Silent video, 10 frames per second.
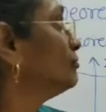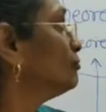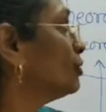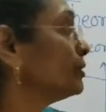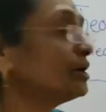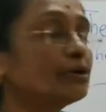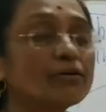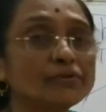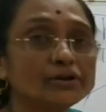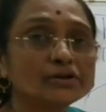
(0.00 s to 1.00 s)
Moment
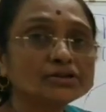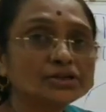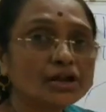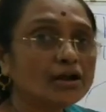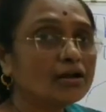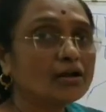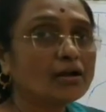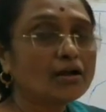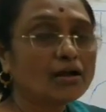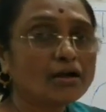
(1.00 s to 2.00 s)
of inertia
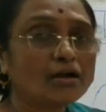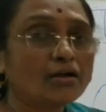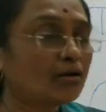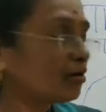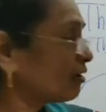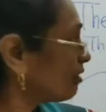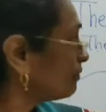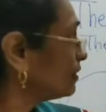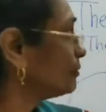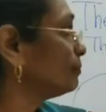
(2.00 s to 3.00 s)

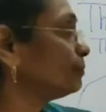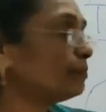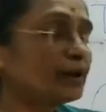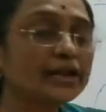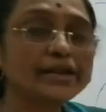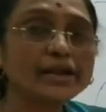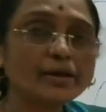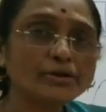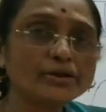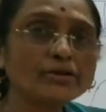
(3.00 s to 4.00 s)
of a plane
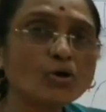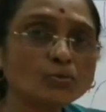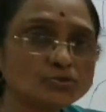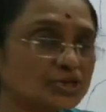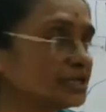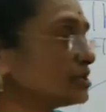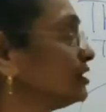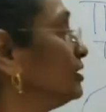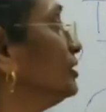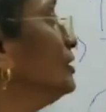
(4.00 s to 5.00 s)
laminar object